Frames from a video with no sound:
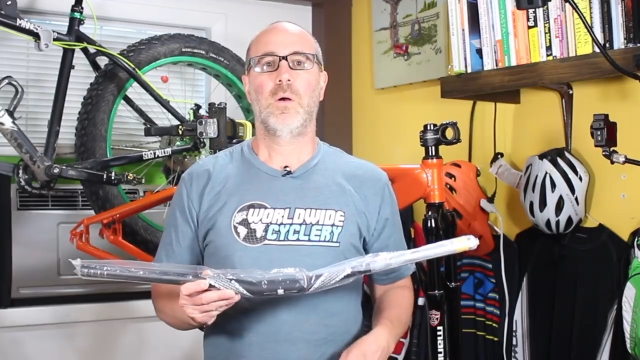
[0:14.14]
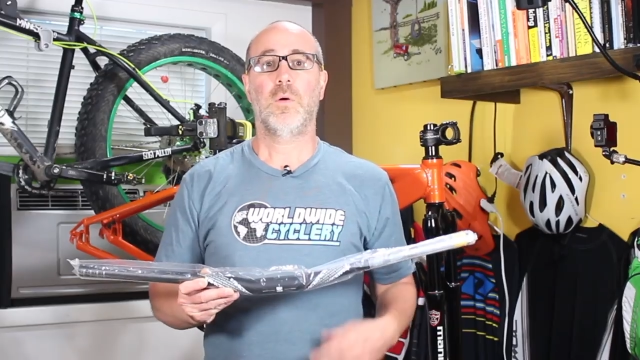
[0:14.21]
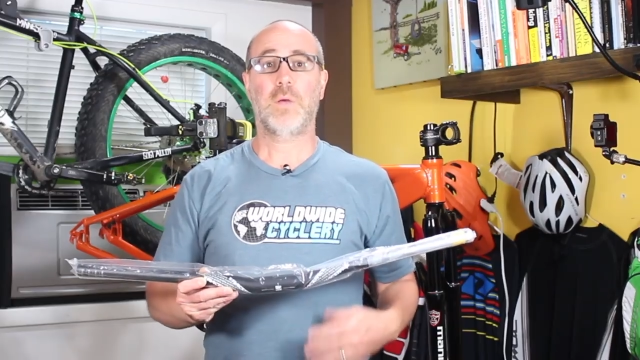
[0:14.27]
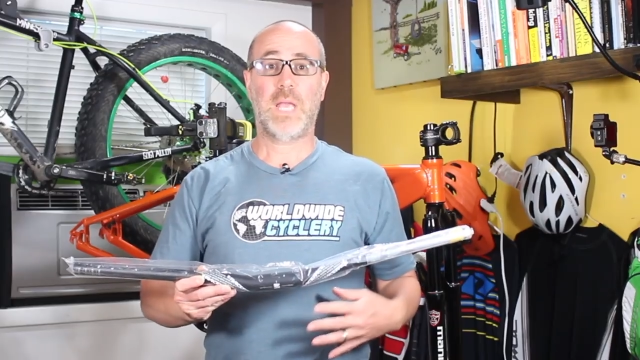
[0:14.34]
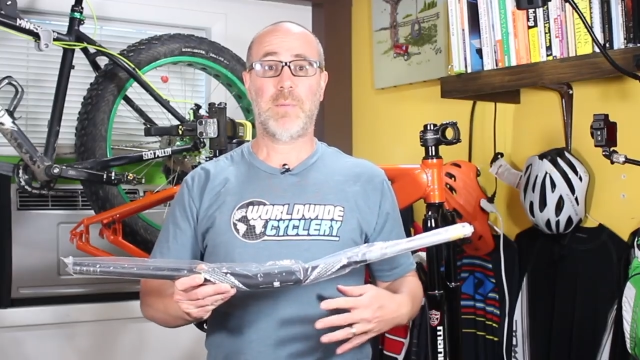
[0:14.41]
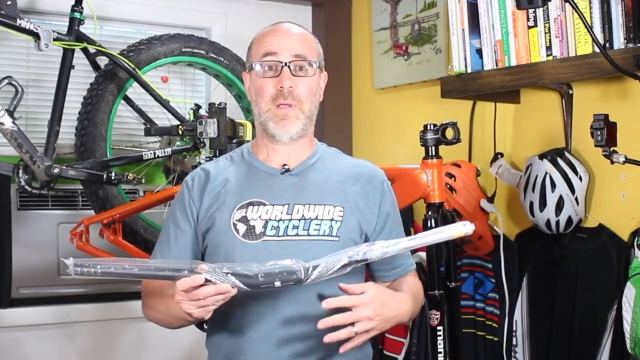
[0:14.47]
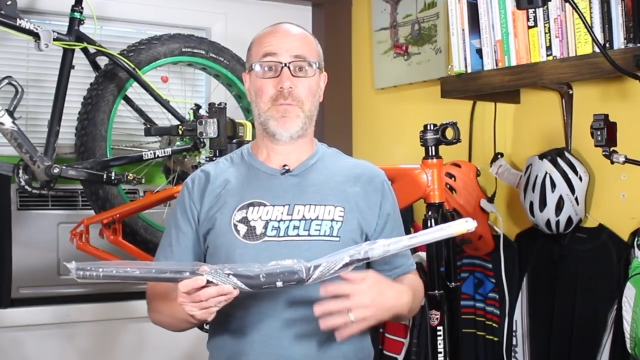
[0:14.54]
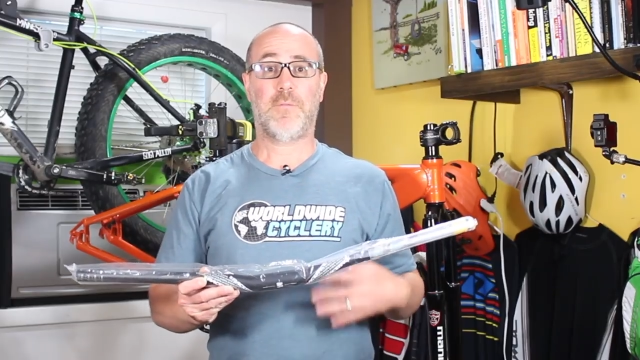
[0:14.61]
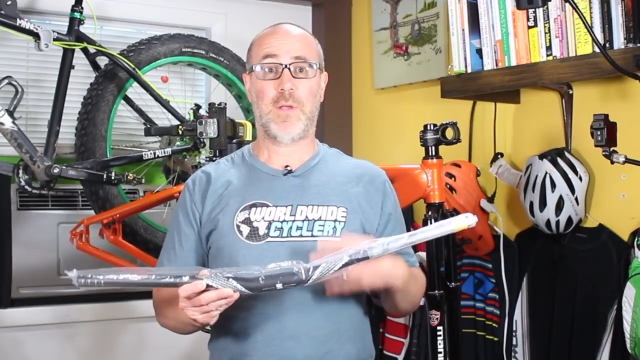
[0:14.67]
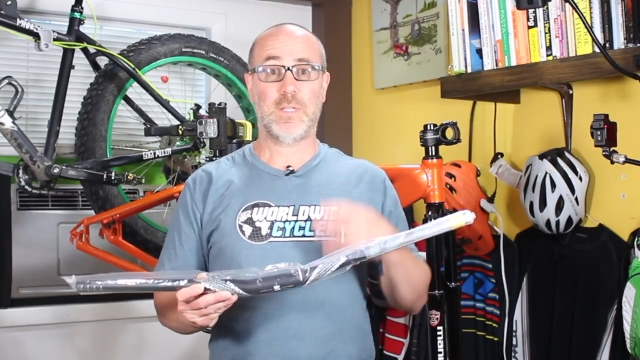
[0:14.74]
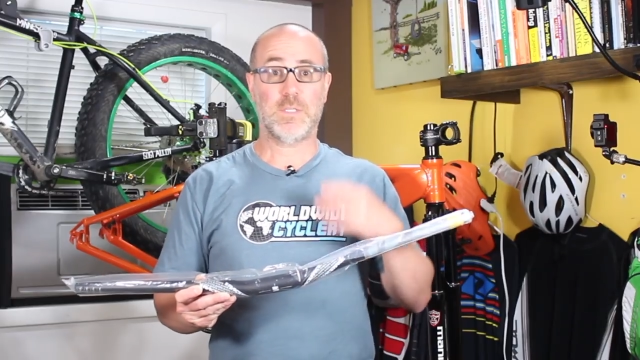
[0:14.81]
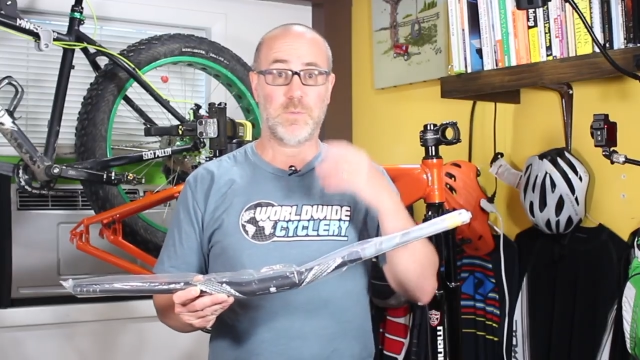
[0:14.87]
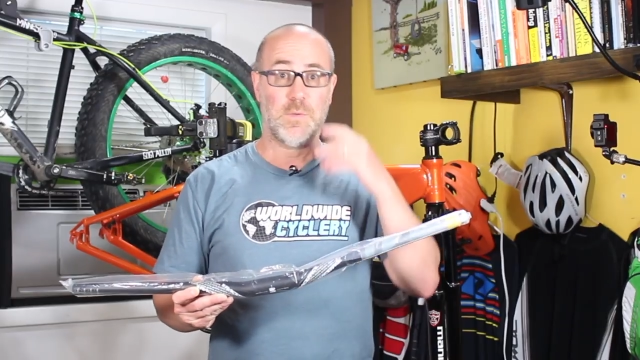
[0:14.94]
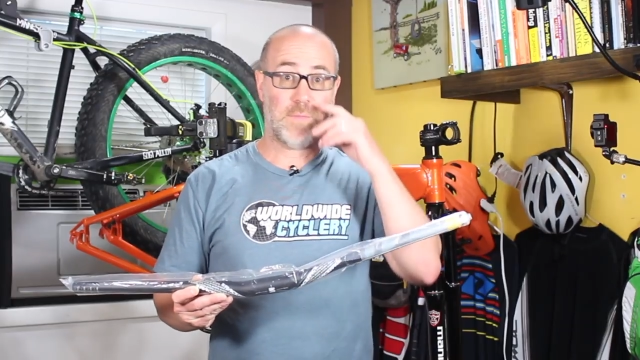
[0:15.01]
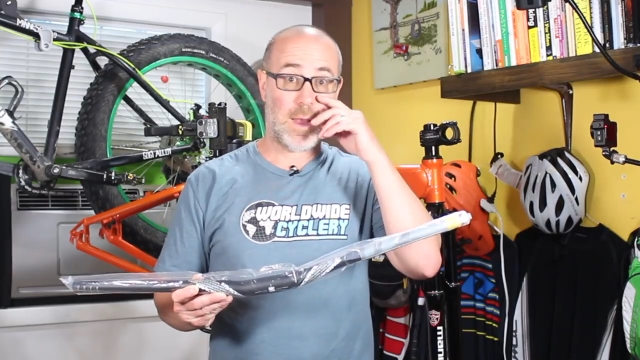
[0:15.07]
Okay, my
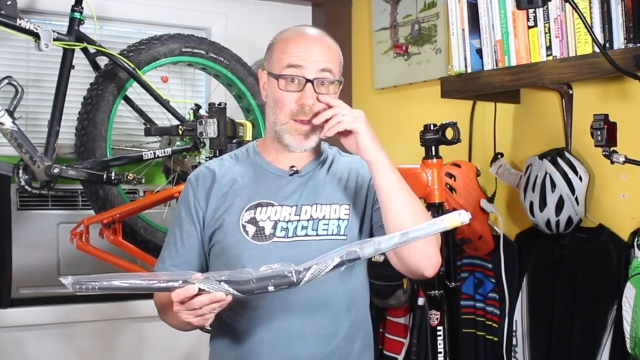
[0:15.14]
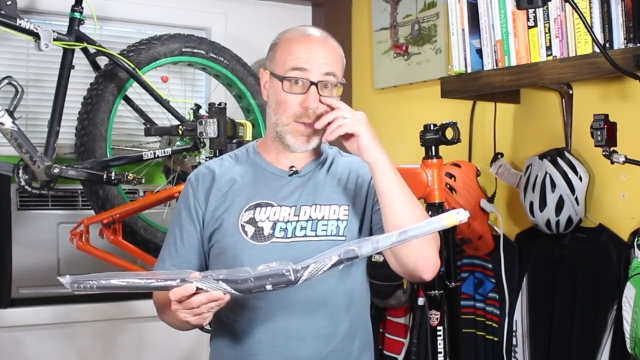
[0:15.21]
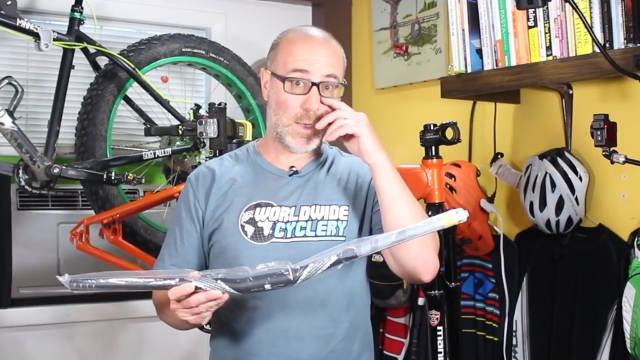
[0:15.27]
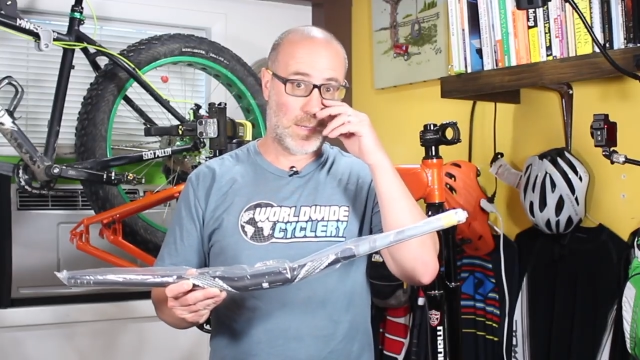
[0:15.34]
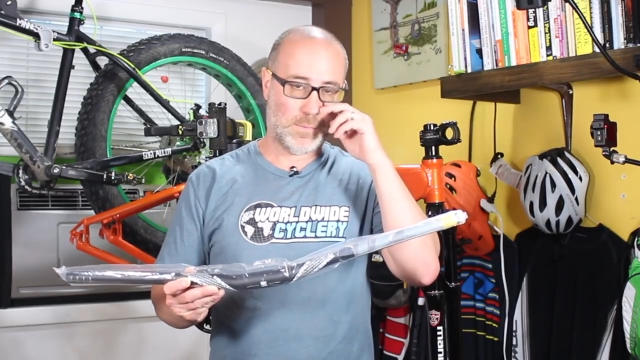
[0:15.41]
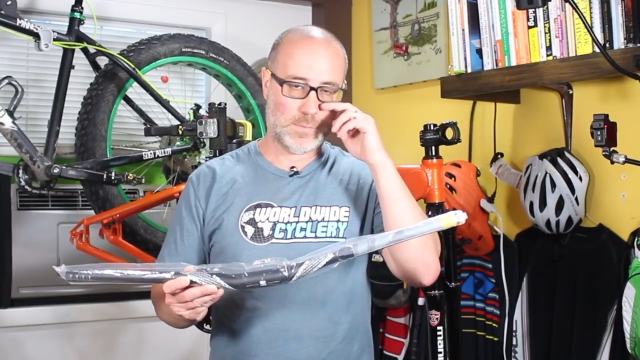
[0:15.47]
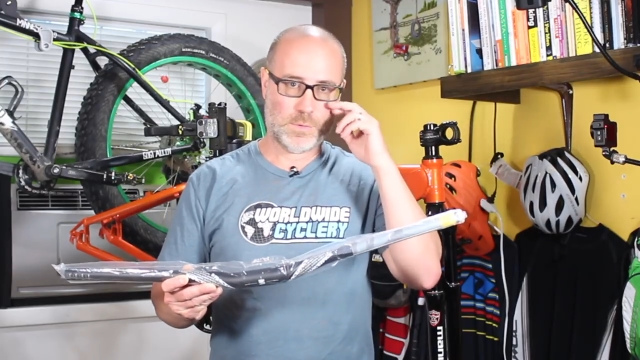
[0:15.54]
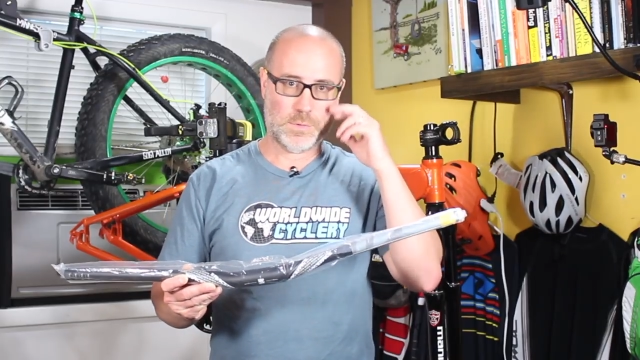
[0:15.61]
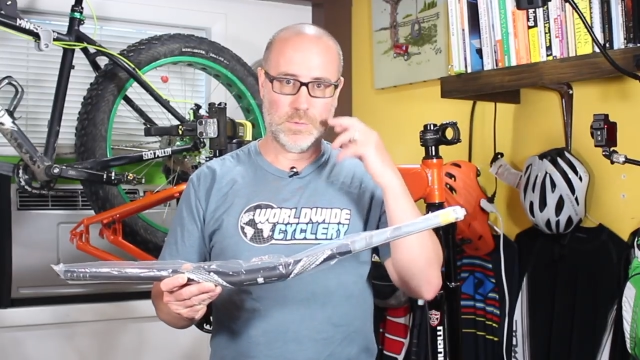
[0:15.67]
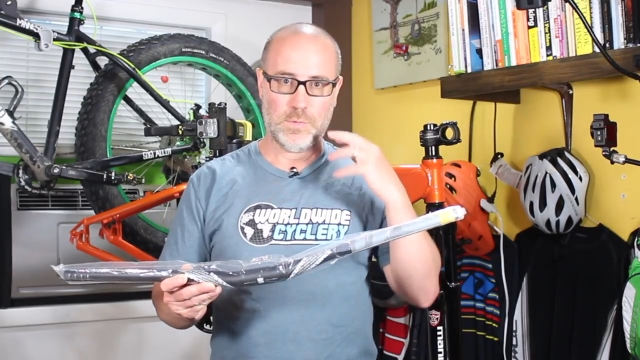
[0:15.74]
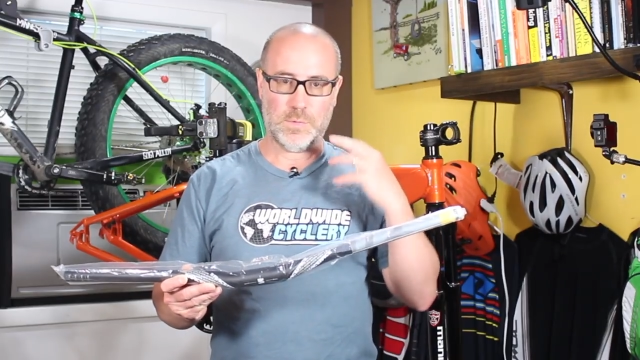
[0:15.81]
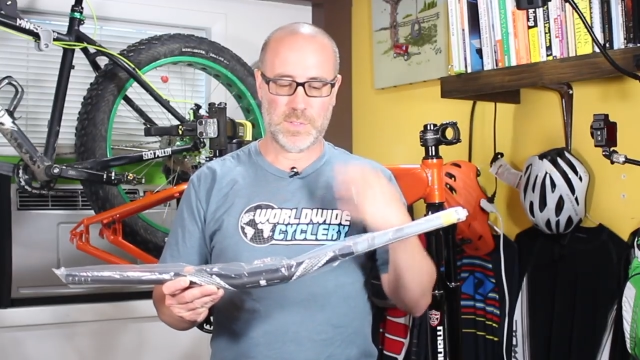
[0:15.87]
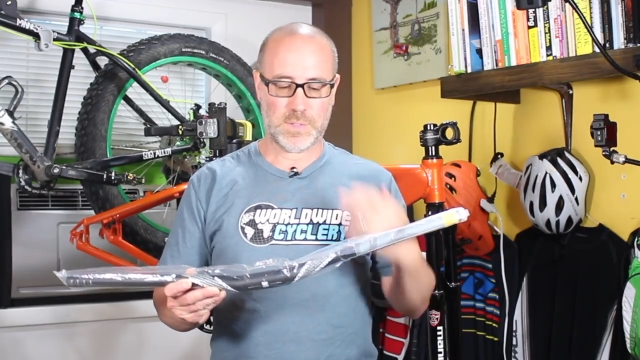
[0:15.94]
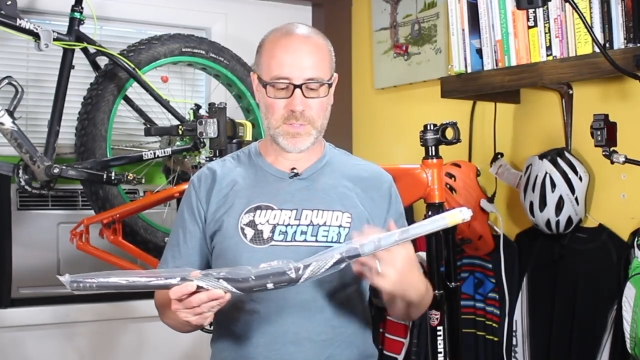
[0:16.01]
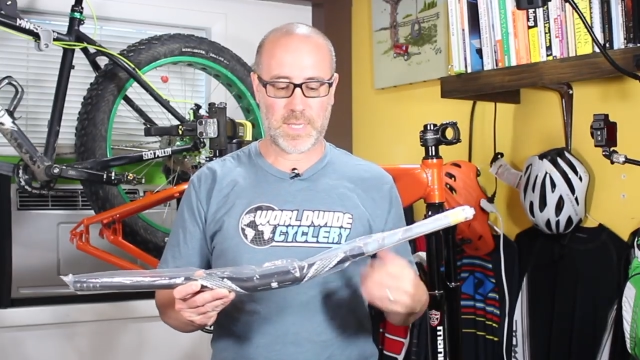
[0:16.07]
friends, we've now come
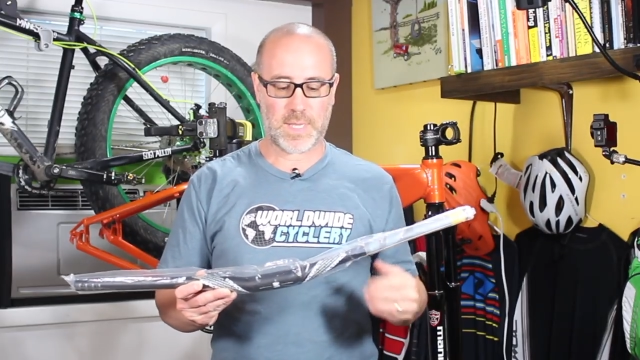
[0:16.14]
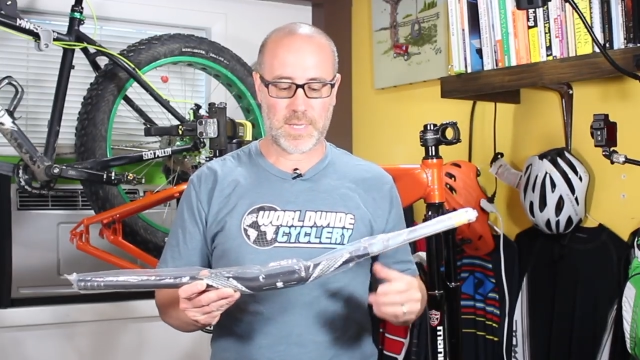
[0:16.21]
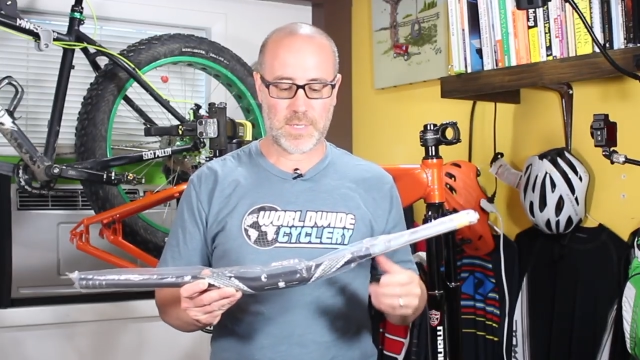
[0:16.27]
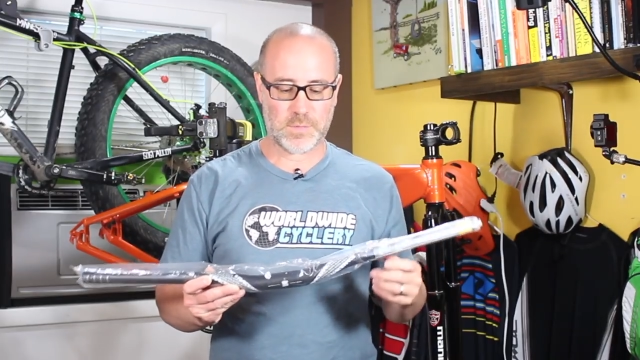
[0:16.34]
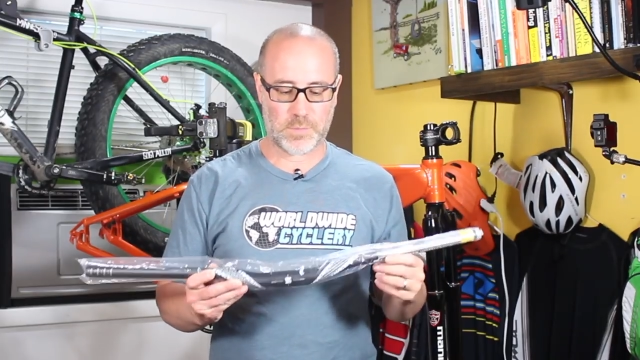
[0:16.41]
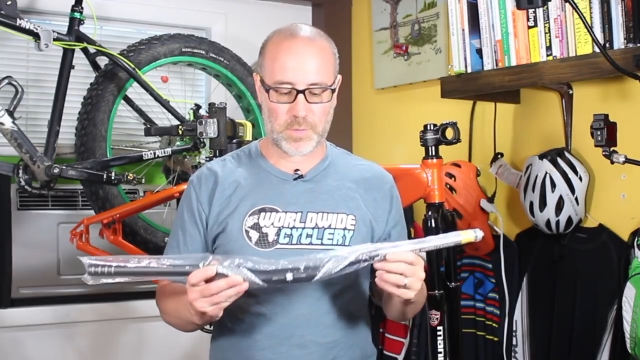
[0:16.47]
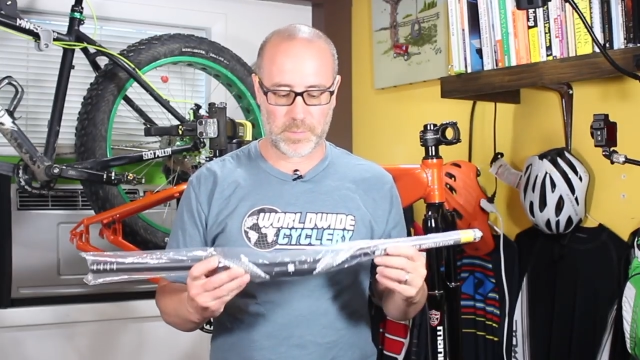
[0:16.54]
to the stage